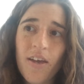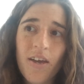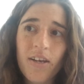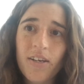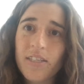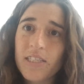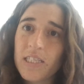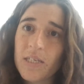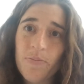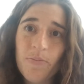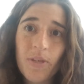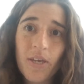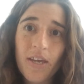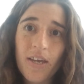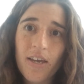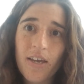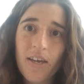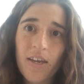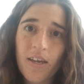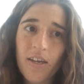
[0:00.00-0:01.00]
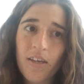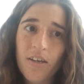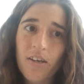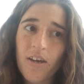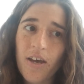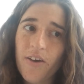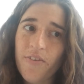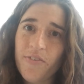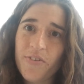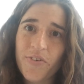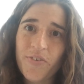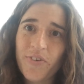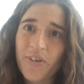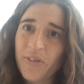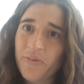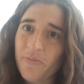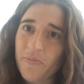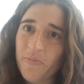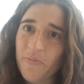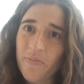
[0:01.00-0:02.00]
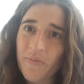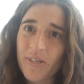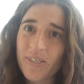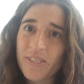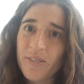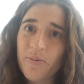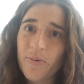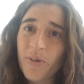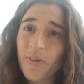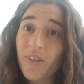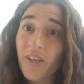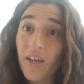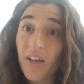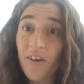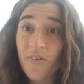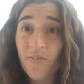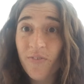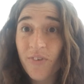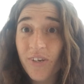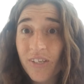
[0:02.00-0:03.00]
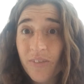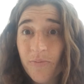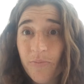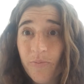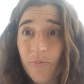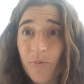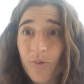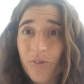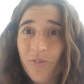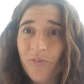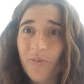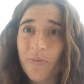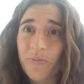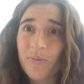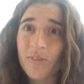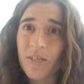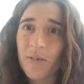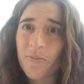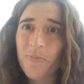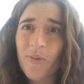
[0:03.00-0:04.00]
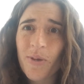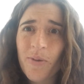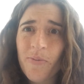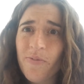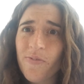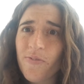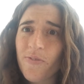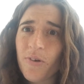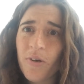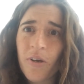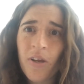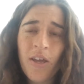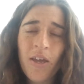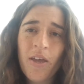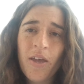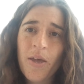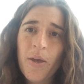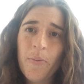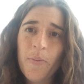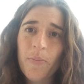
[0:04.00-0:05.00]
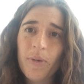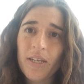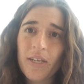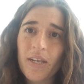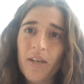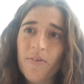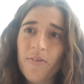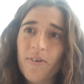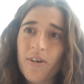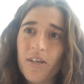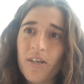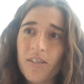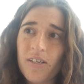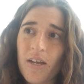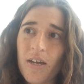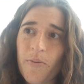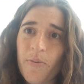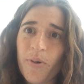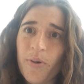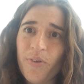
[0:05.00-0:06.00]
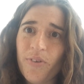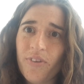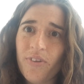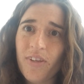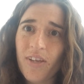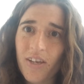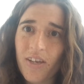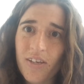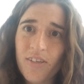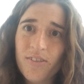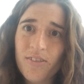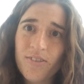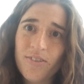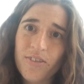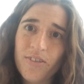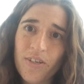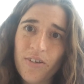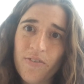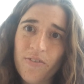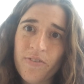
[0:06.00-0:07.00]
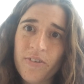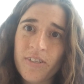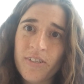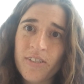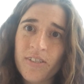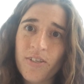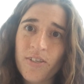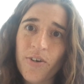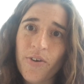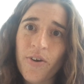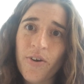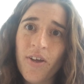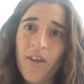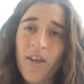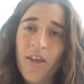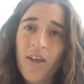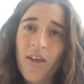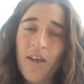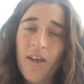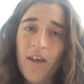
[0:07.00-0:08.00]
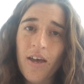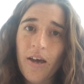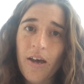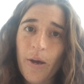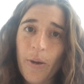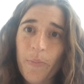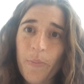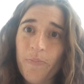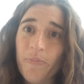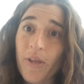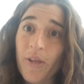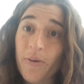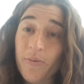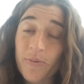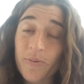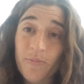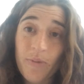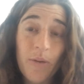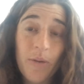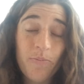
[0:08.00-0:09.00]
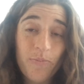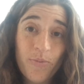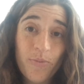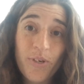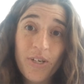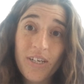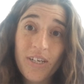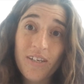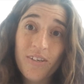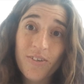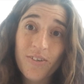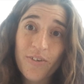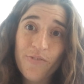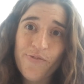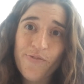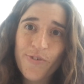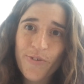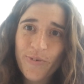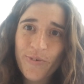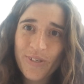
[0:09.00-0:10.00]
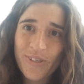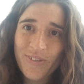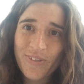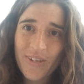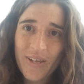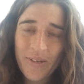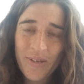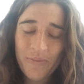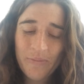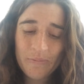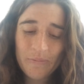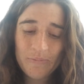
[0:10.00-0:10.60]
And it's something I haven't read much about. I have read books from Zambia before, but never about the history of it. So I'm really looking forward to that.